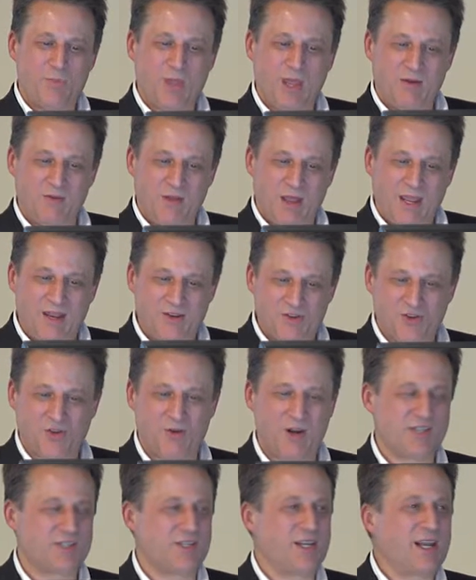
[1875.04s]

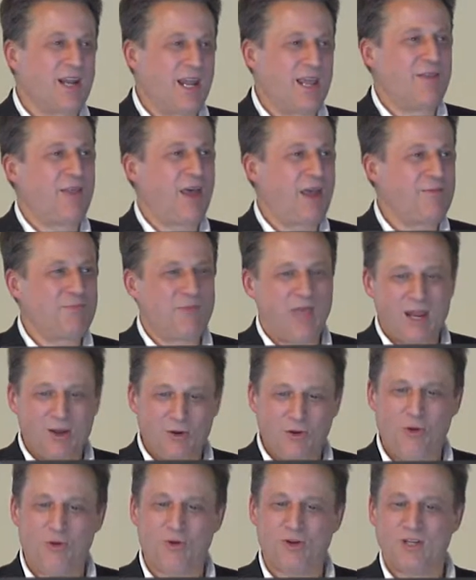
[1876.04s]
Interestingly, they
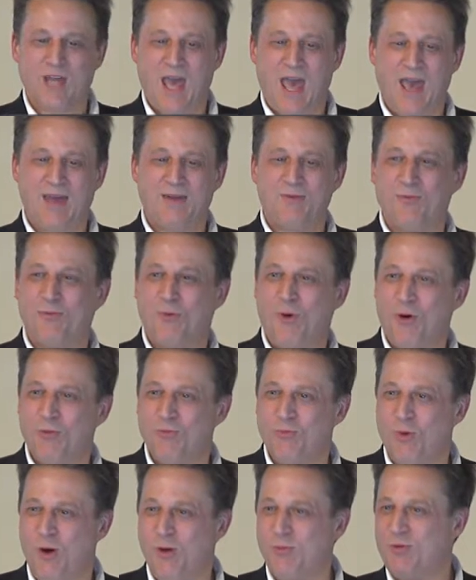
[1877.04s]
looked at
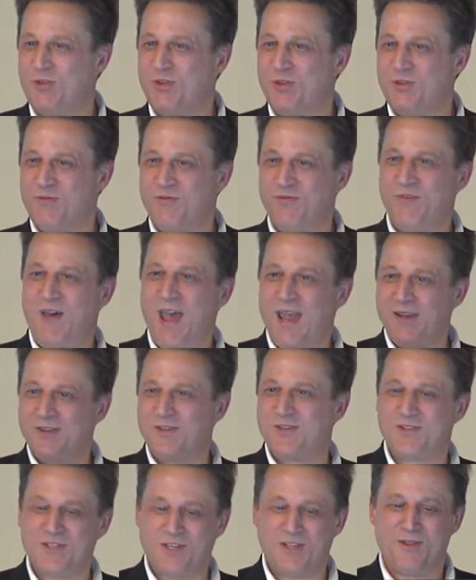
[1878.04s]
what were the
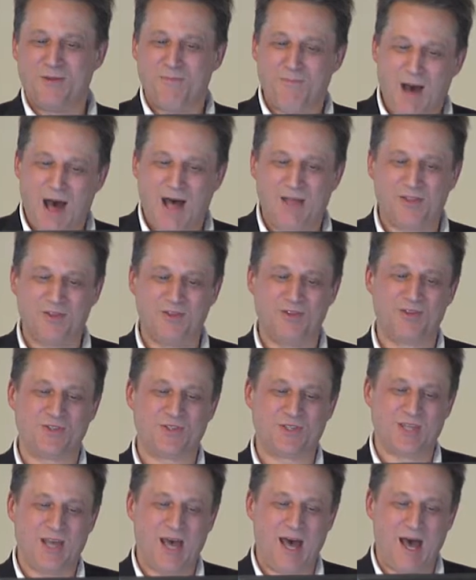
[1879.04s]
factors in the
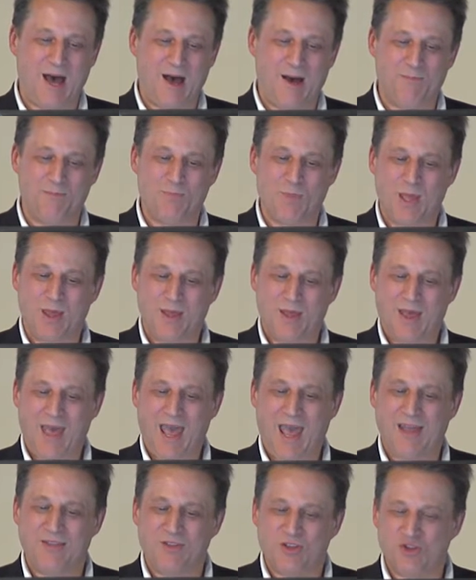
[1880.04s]
mothers
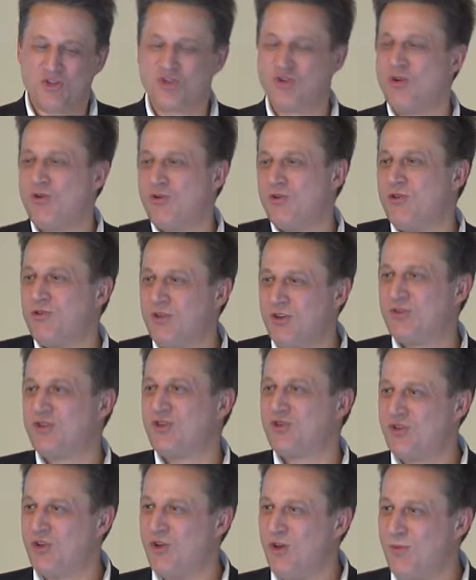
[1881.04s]
and the children that
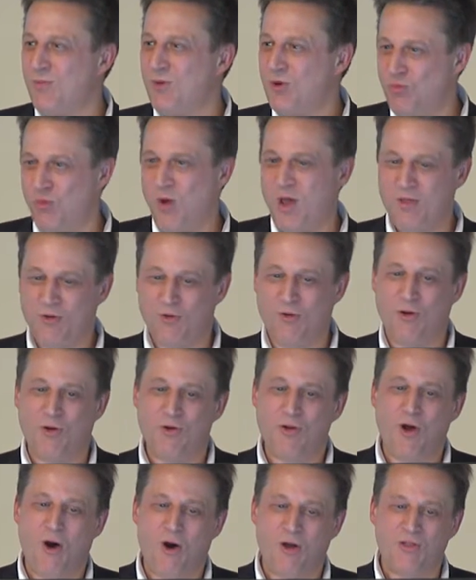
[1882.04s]
determined whether or
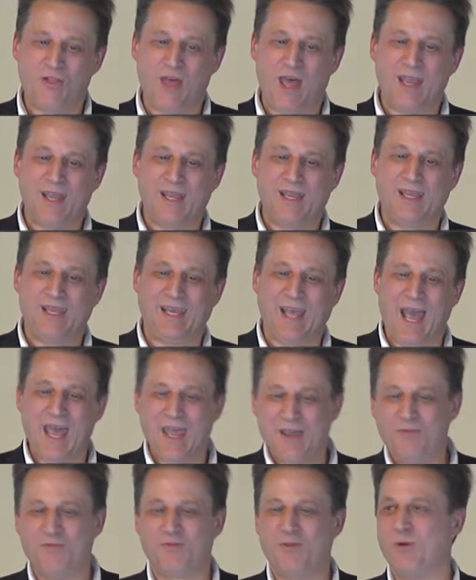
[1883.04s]
not they
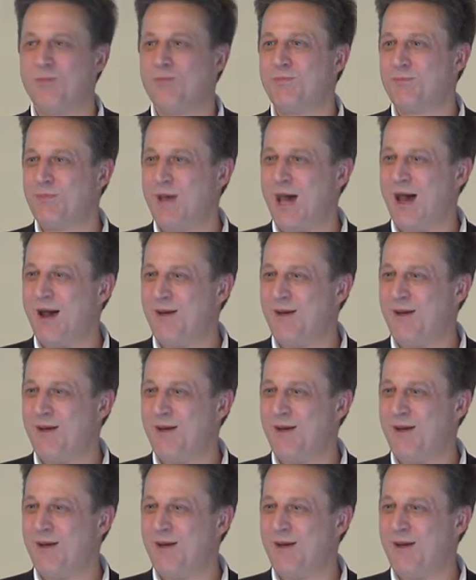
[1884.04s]
gave them